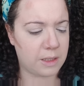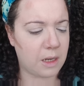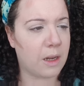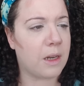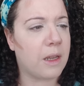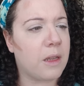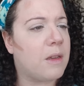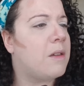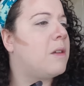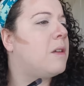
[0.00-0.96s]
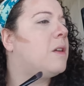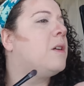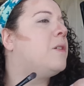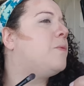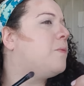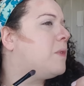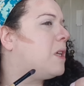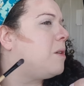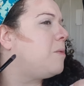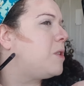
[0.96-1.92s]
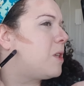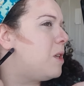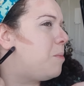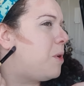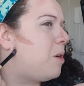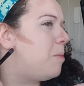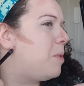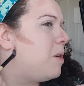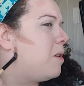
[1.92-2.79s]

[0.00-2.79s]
slightly, and then I'm just going to pop